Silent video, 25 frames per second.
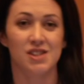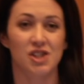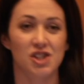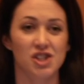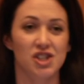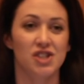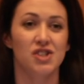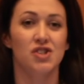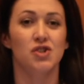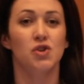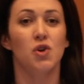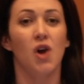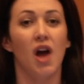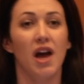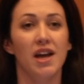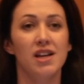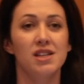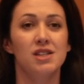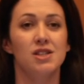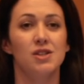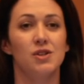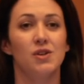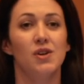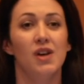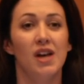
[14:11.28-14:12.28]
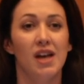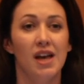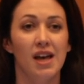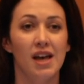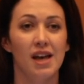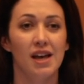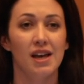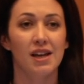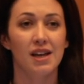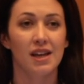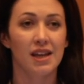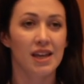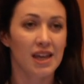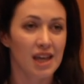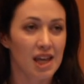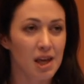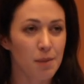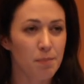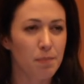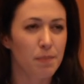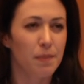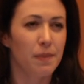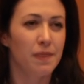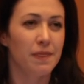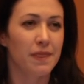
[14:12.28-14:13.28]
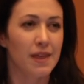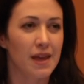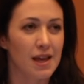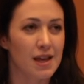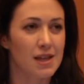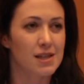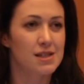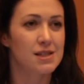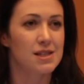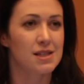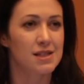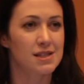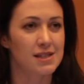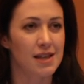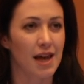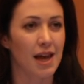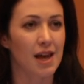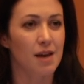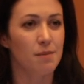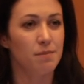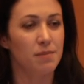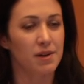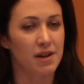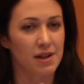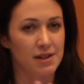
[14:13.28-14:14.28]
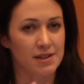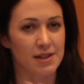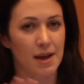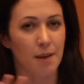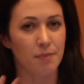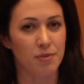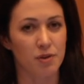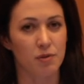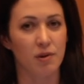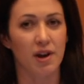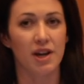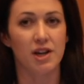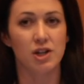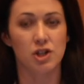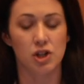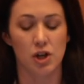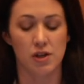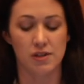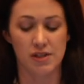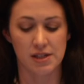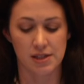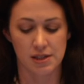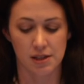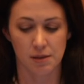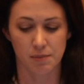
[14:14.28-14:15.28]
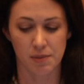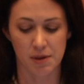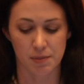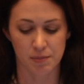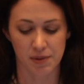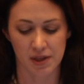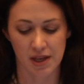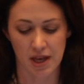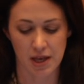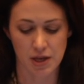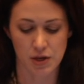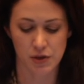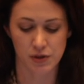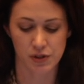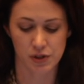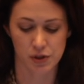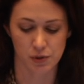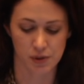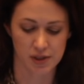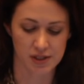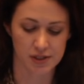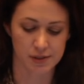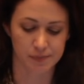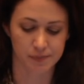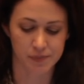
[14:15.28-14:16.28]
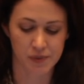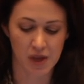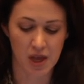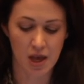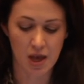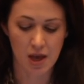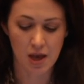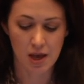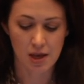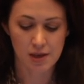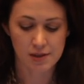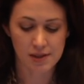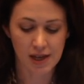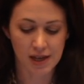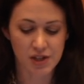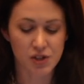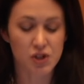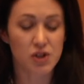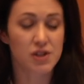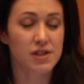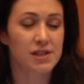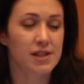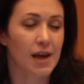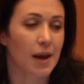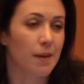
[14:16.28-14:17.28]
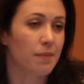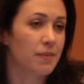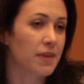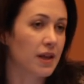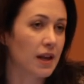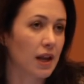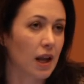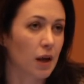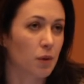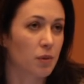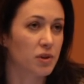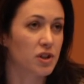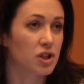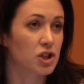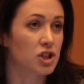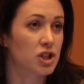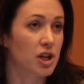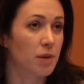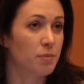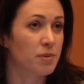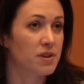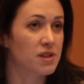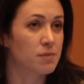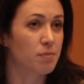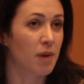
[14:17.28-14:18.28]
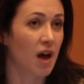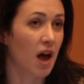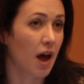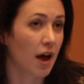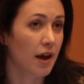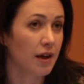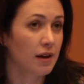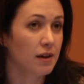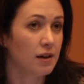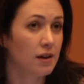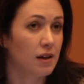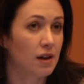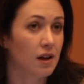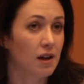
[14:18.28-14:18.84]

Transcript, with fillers: So just trying to keep things the same but adapt the ratios until people get used to it. So I do the same thing like with the shepherd's pie.